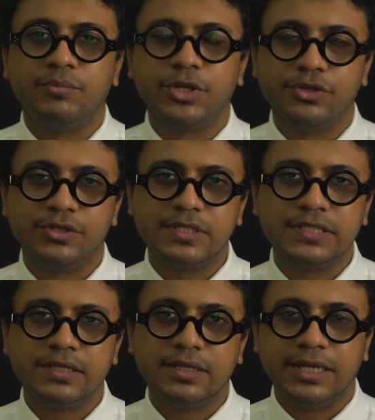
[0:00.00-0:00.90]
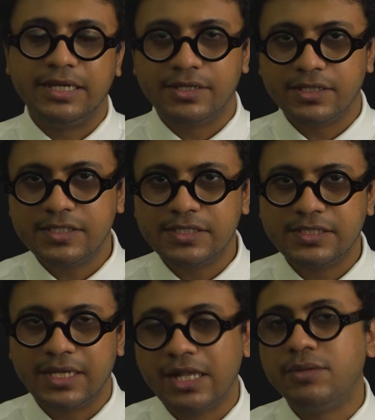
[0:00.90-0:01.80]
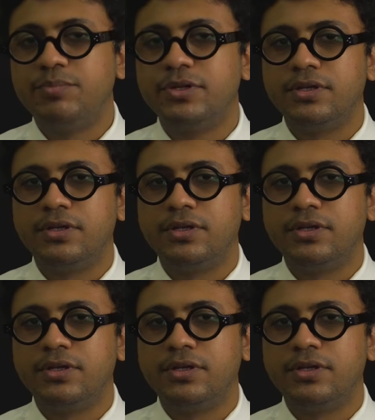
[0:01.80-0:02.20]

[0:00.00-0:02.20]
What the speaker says: because it does help,